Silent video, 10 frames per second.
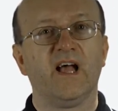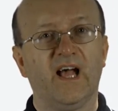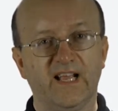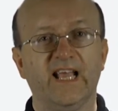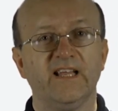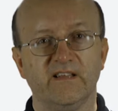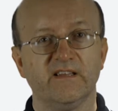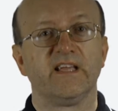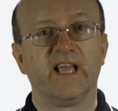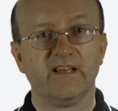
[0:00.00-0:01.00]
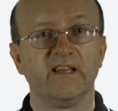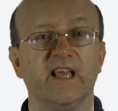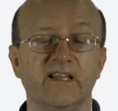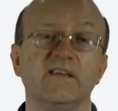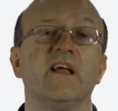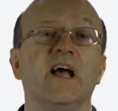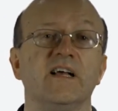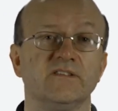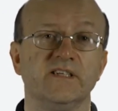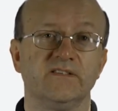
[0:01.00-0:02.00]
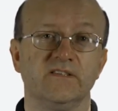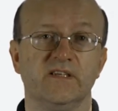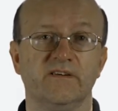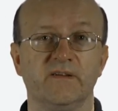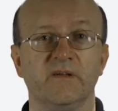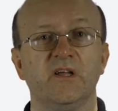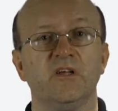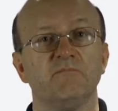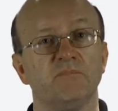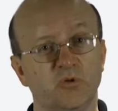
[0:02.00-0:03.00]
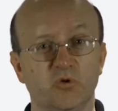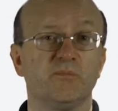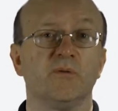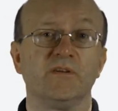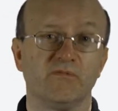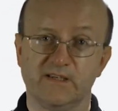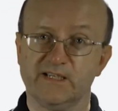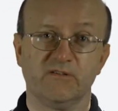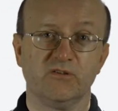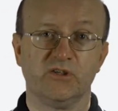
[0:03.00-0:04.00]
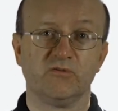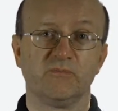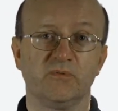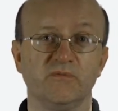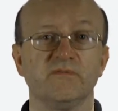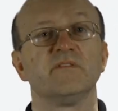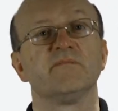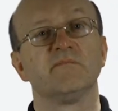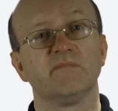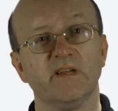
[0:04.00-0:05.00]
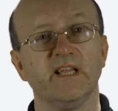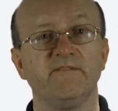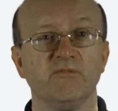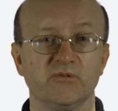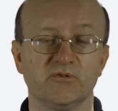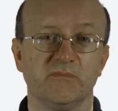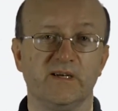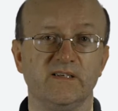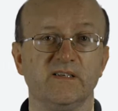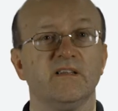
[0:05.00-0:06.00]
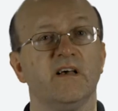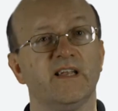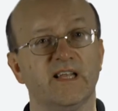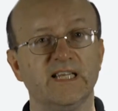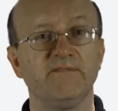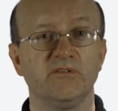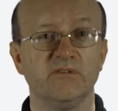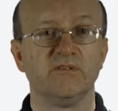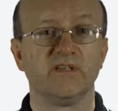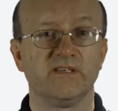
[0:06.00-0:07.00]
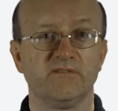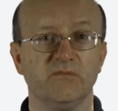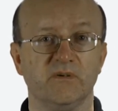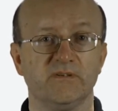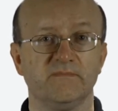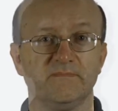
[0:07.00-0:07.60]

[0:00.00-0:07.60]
again and again and again as necessary. But you could probably write down a general proof if you were so minded, and I'll leave you to do that if you want.